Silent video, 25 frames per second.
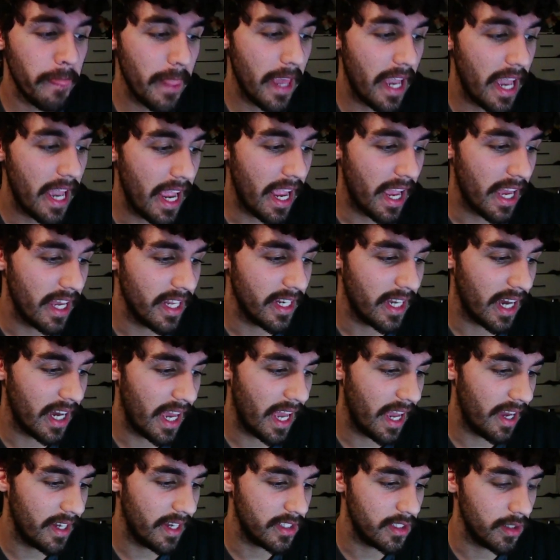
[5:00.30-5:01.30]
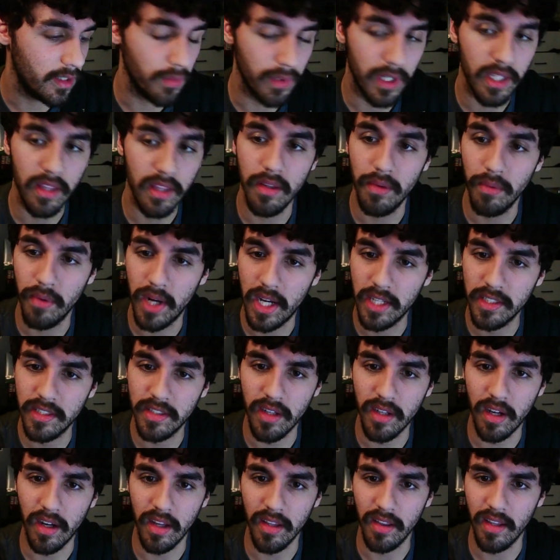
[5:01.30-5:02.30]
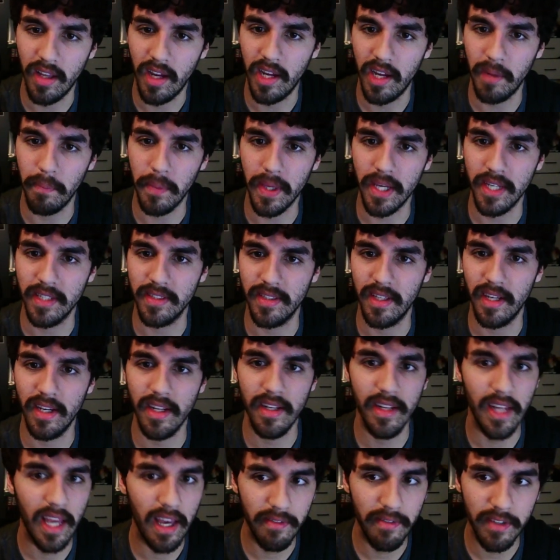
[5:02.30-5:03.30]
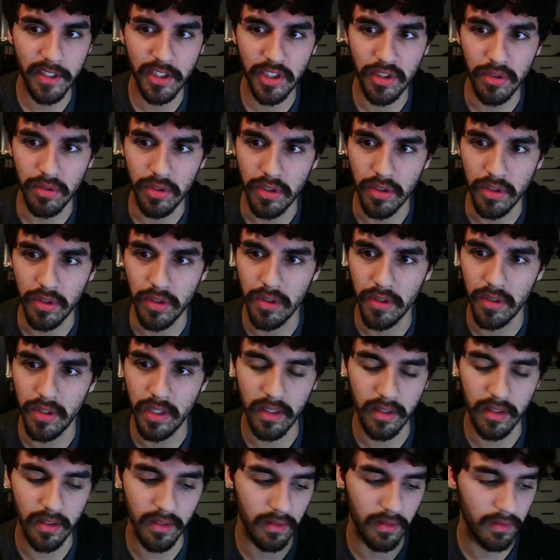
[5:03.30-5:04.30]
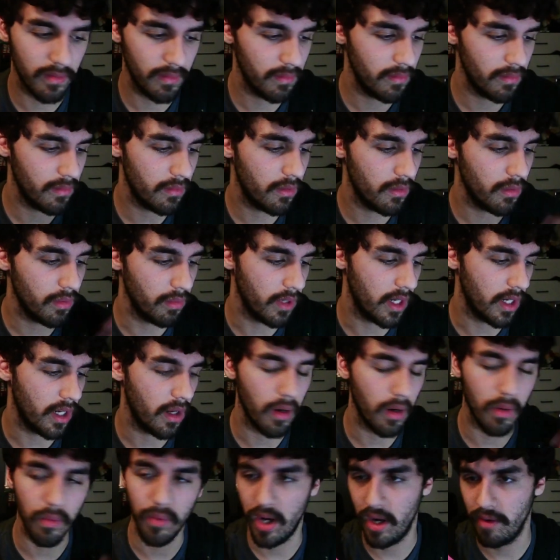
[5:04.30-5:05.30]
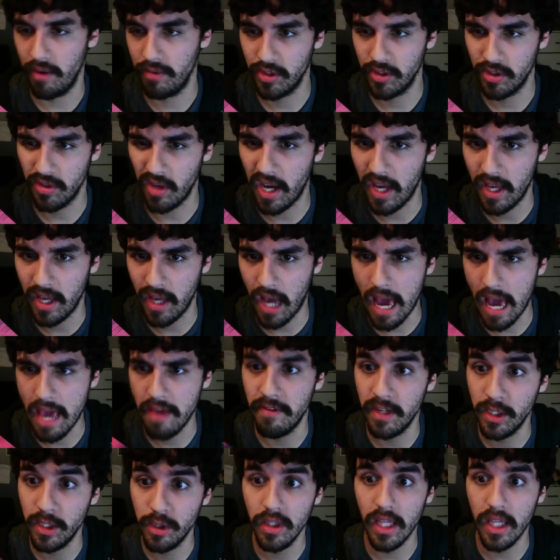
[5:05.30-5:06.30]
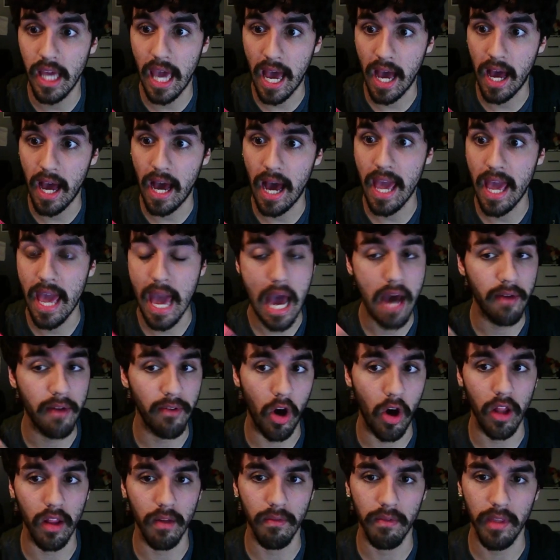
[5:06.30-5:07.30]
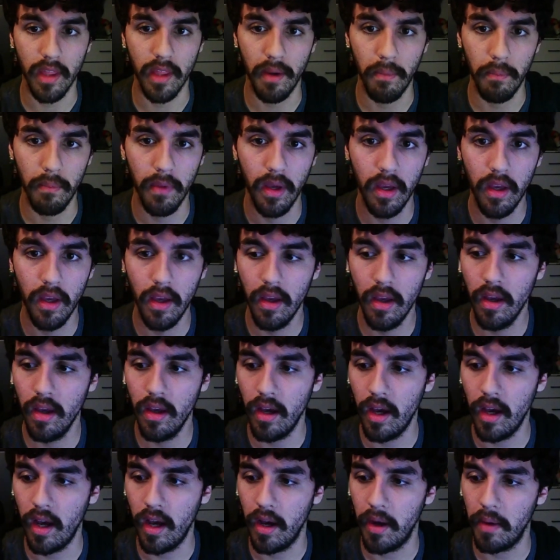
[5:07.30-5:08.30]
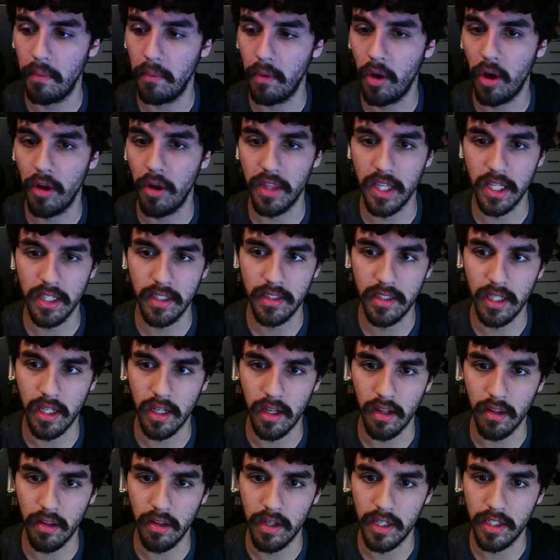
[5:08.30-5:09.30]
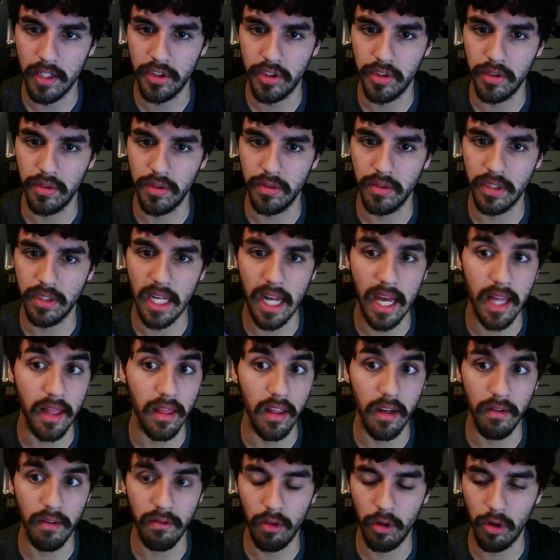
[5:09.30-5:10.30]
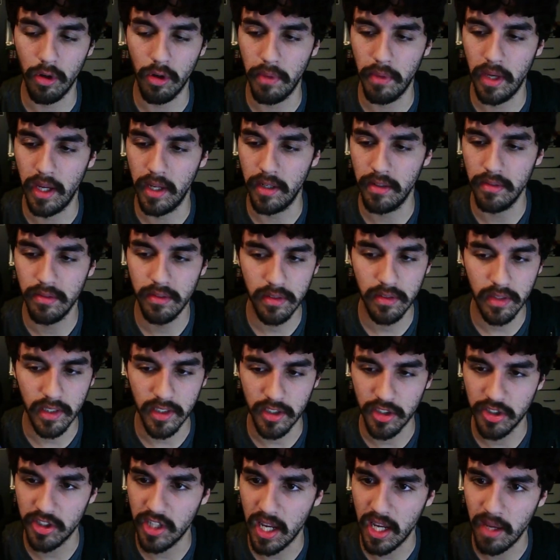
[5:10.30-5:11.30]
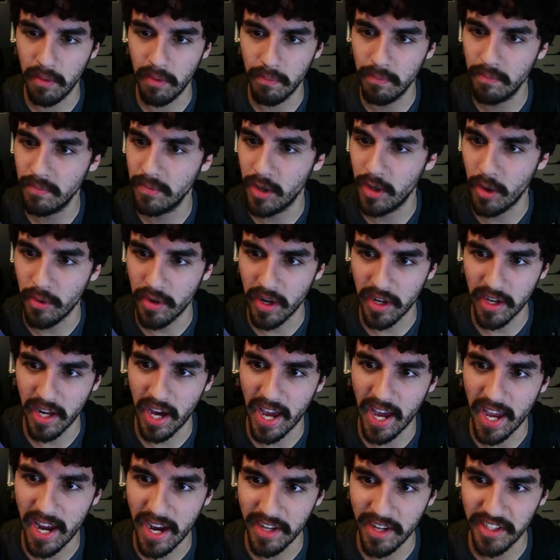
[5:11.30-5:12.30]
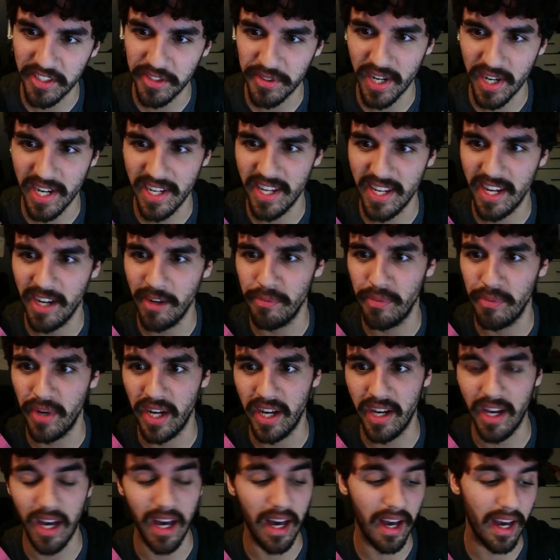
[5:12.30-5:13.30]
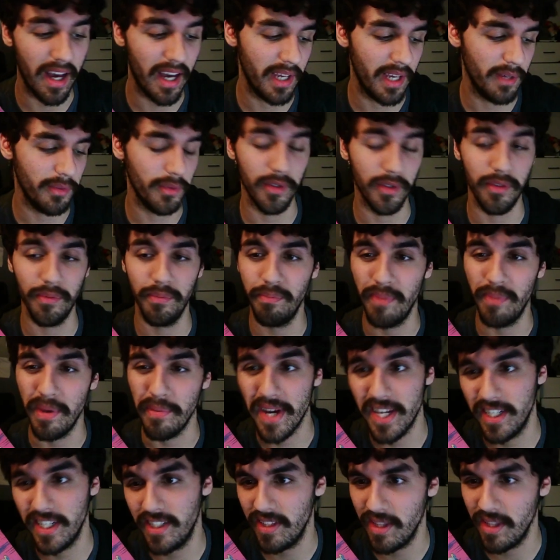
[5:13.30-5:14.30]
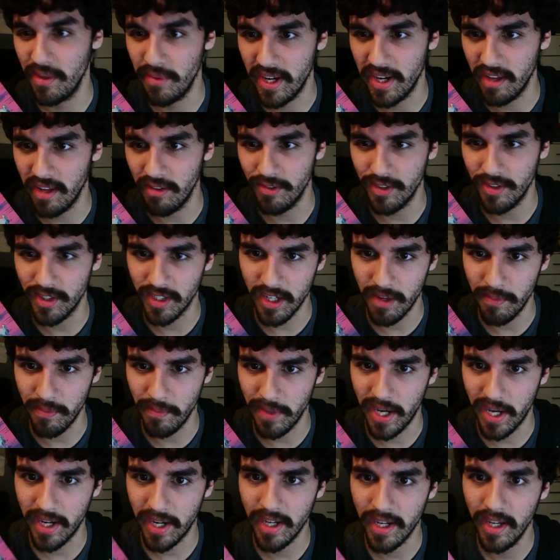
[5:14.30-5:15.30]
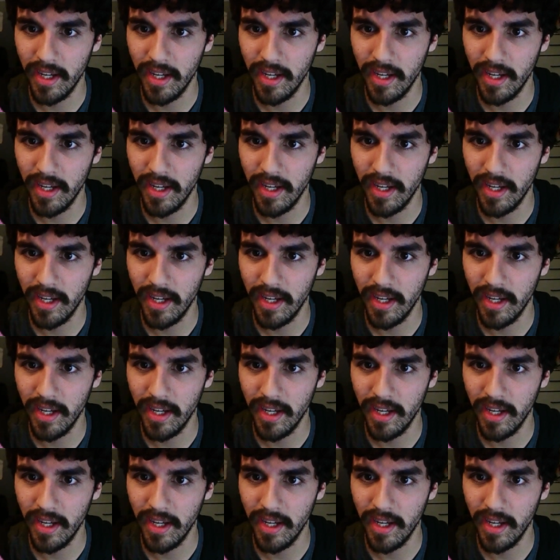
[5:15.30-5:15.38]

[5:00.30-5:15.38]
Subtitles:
and I had to read the rest online because they didn't have issue 2 and 3 or whatever. So I eventually I have all of them, all these singular issues, and I love Local Man. Such a shame going on hiatus right now, but I will be patiently waiting for it to come back.